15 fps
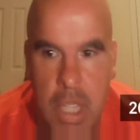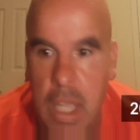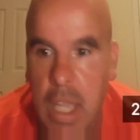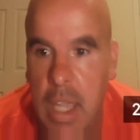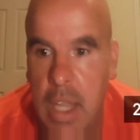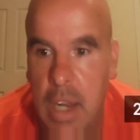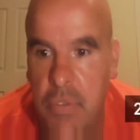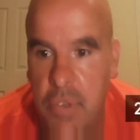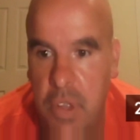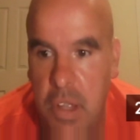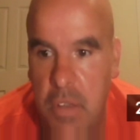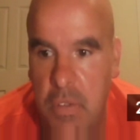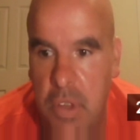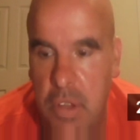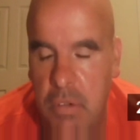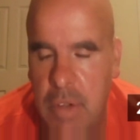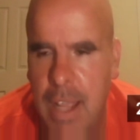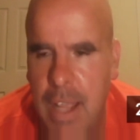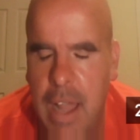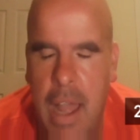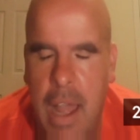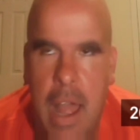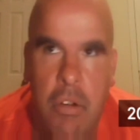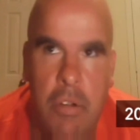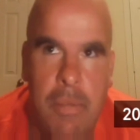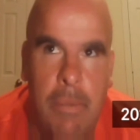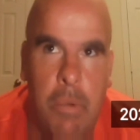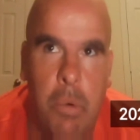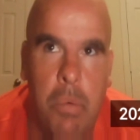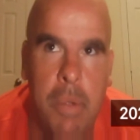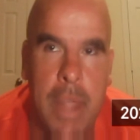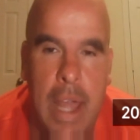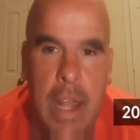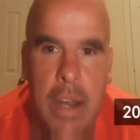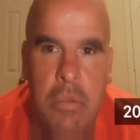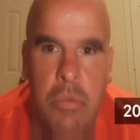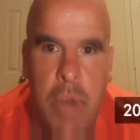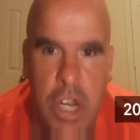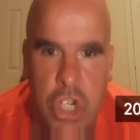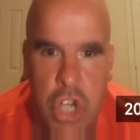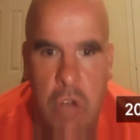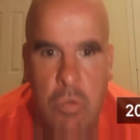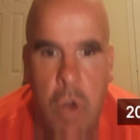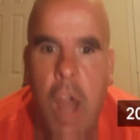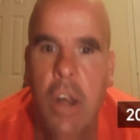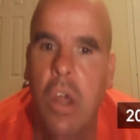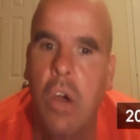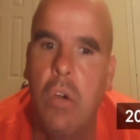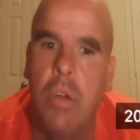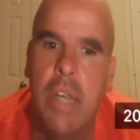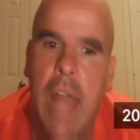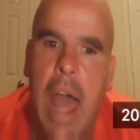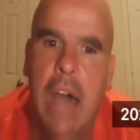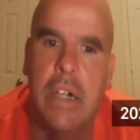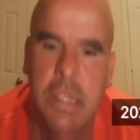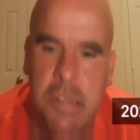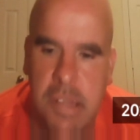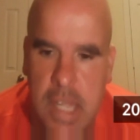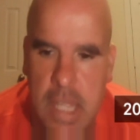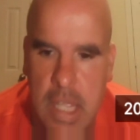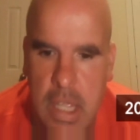And if like I remember when we had Rajon Rondo in Dallas,